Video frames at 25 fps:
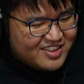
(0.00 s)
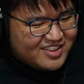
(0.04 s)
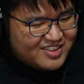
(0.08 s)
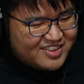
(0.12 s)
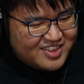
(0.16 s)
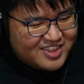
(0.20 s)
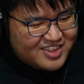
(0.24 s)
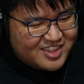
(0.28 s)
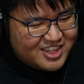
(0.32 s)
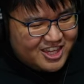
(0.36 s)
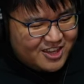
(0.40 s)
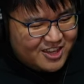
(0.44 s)

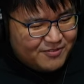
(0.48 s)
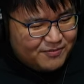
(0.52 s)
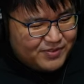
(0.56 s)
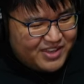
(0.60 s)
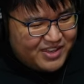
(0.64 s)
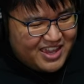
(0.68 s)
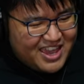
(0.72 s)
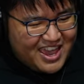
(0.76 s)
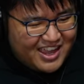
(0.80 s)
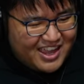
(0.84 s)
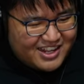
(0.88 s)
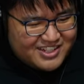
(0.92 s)
Skip
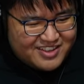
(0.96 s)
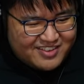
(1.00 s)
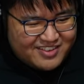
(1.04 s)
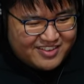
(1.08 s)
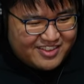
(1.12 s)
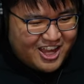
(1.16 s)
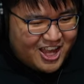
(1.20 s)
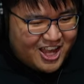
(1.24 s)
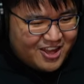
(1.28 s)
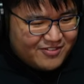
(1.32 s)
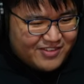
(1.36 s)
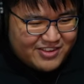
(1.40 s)
Gang just
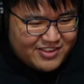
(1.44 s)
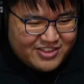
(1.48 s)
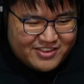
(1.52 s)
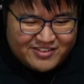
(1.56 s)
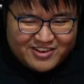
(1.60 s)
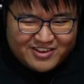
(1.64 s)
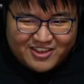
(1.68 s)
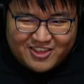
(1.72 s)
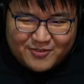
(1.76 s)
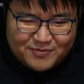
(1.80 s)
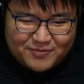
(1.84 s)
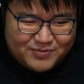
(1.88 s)
got me the
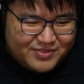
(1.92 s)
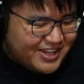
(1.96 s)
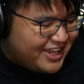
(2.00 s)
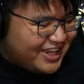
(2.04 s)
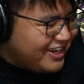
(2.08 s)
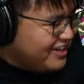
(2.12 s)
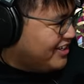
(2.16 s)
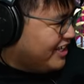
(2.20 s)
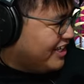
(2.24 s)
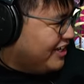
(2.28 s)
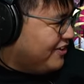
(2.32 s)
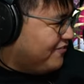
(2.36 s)

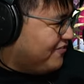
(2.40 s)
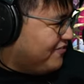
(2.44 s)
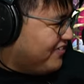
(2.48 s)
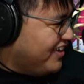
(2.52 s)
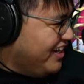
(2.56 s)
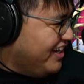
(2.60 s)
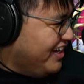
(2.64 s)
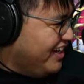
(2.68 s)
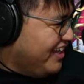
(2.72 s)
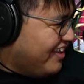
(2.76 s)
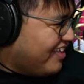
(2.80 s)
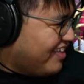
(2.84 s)
Resplendent Phoenix